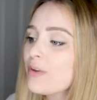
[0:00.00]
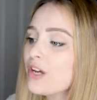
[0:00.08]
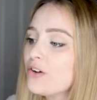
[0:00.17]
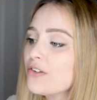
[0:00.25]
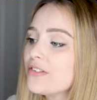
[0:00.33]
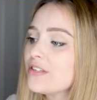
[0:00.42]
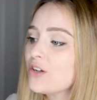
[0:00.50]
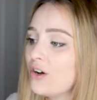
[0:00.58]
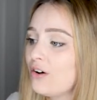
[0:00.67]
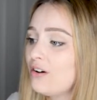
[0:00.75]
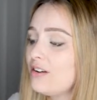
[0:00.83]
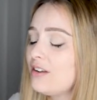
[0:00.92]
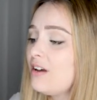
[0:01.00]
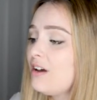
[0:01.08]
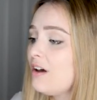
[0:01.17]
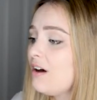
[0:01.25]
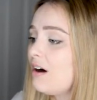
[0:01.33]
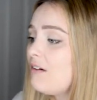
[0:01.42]
because the code
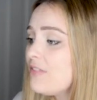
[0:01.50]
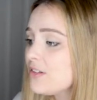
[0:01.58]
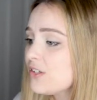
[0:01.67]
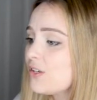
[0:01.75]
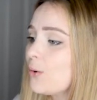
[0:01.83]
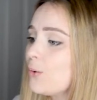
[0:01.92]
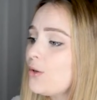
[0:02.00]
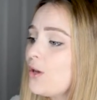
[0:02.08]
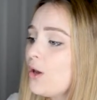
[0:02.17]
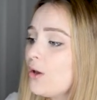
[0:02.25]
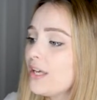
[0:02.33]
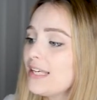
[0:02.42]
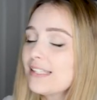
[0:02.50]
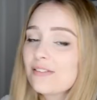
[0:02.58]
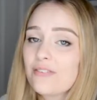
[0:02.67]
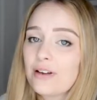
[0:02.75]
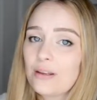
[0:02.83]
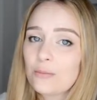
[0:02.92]
of this node is
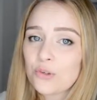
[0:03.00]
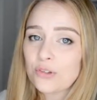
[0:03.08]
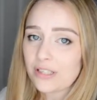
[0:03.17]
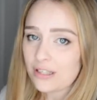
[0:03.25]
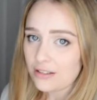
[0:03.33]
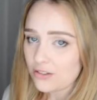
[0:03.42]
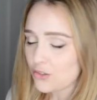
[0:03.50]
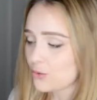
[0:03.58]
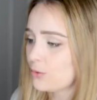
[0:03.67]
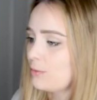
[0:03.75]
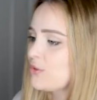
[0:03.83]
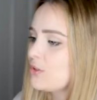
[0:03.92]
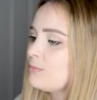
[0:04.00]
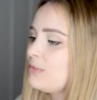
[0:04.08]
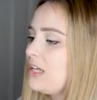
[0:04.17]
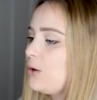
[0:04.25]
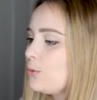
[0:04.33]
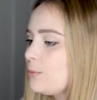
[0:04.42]
available in the description
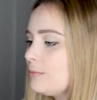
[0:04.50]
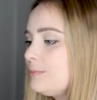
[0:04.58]
below.